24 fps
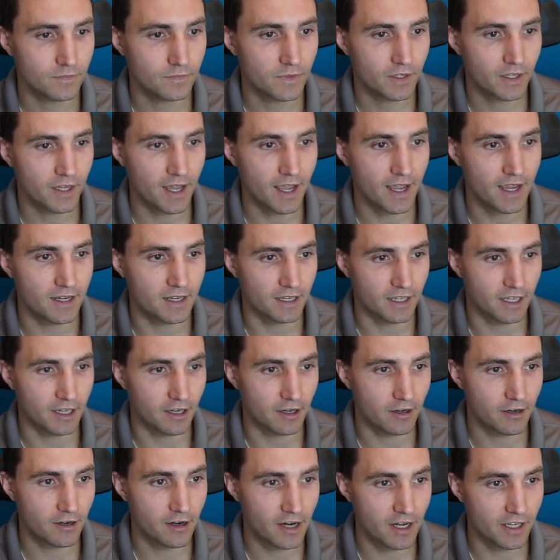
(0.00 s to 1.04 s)
Okay, and
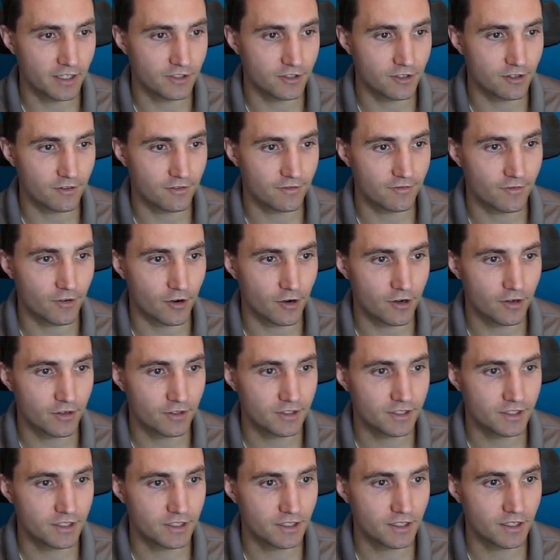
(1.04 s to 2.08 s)
here is your
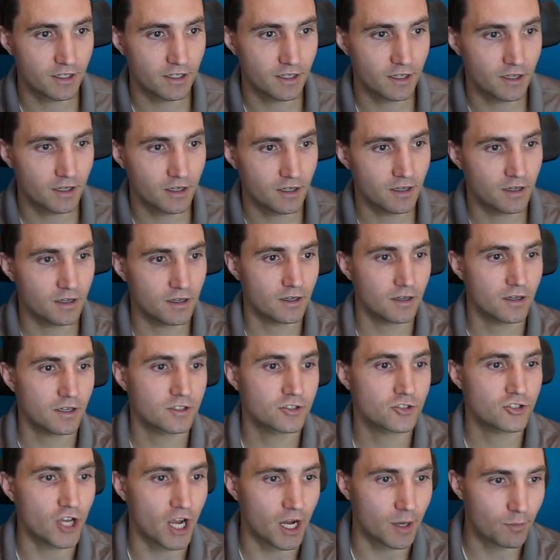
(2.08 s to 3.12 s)
first
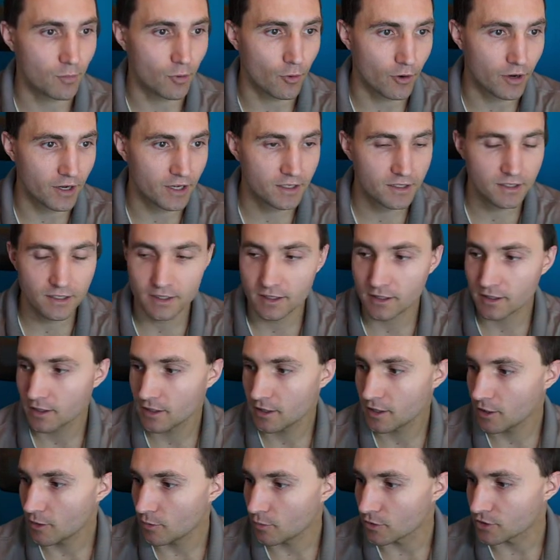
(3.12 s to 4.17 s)
checkpoint,
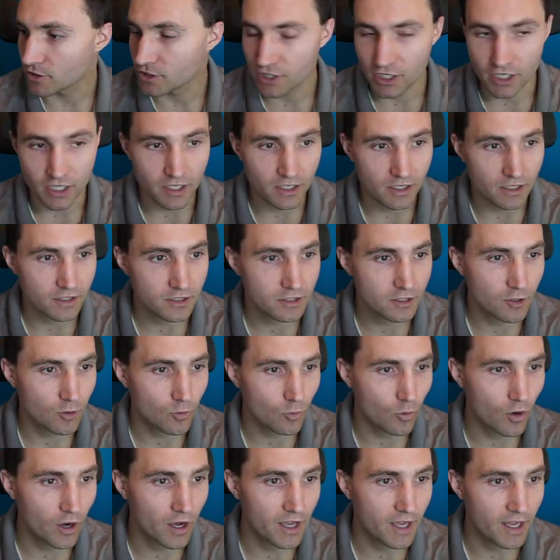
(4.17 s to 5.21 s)
which is,
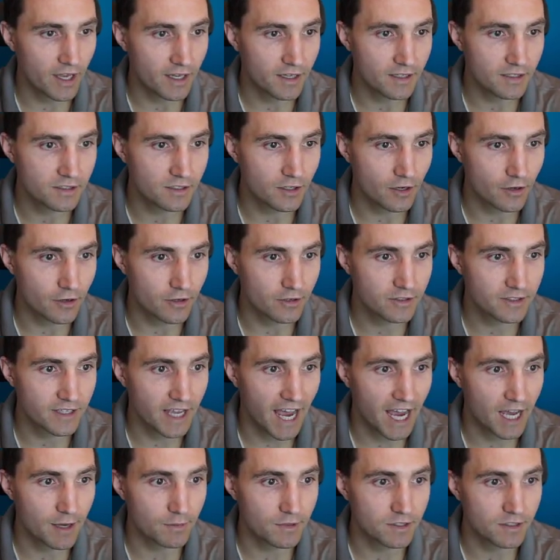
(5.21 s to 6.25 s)
what is Earth's
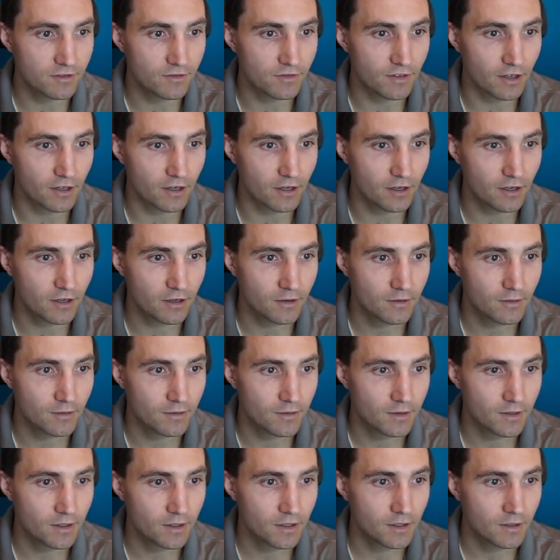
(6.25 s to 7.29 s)
atmosphere
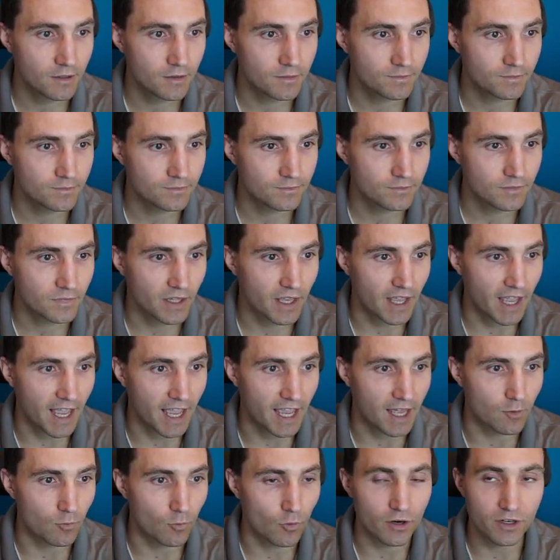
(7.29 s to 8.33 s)

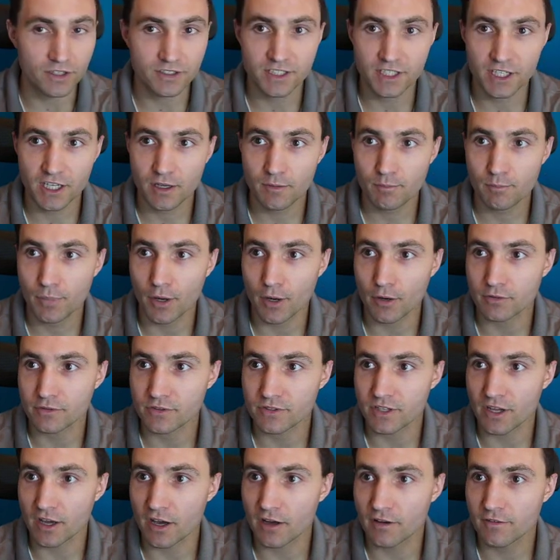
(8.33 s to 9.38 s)
and what is it
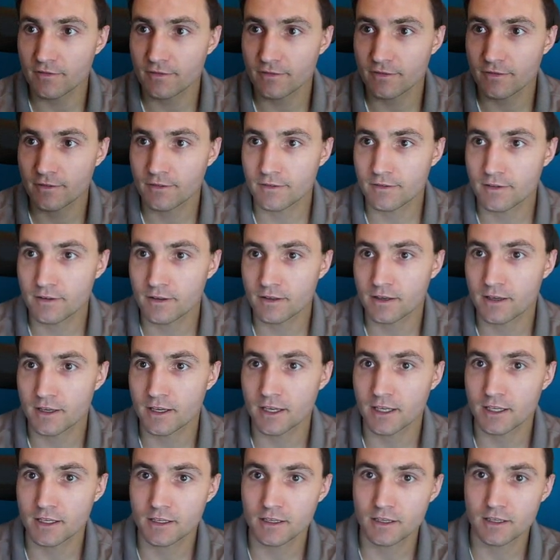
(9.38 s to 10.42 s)
composed of?
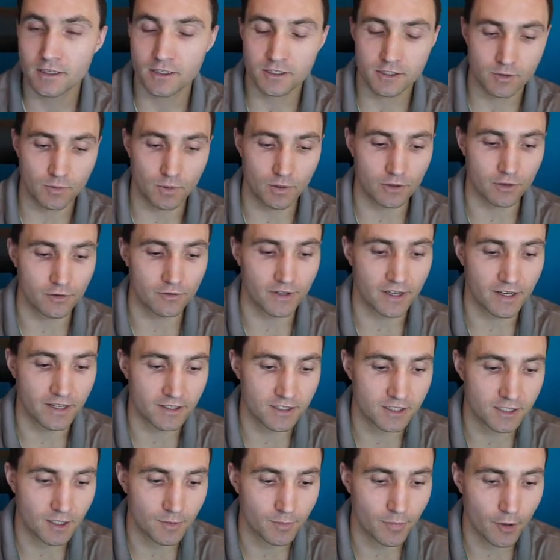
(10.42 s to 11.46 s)
So we learned that
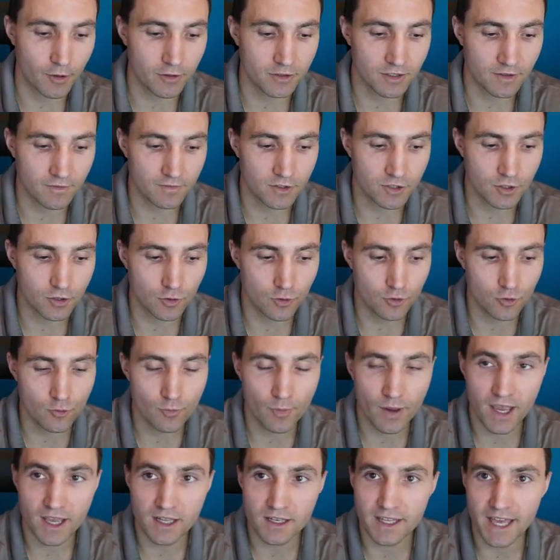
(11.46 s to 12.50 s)
it's composed of 2
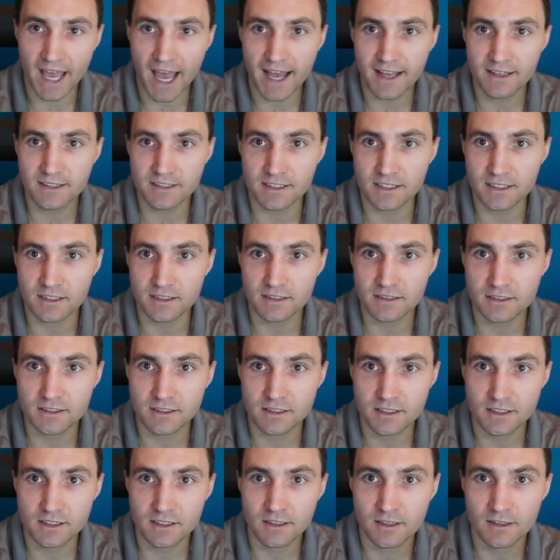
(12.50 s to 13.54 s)
main
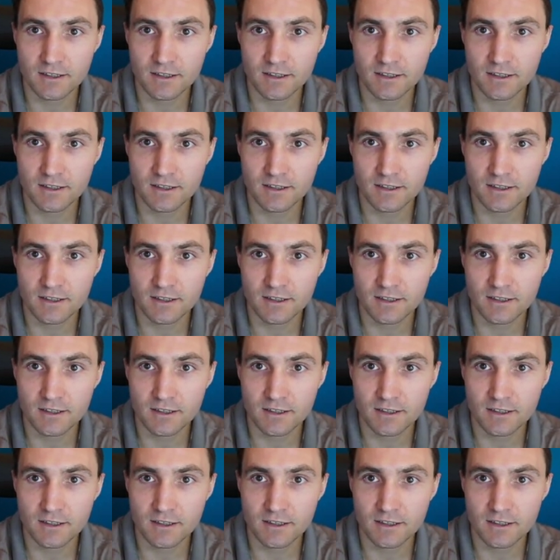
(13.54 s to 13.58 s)
gases.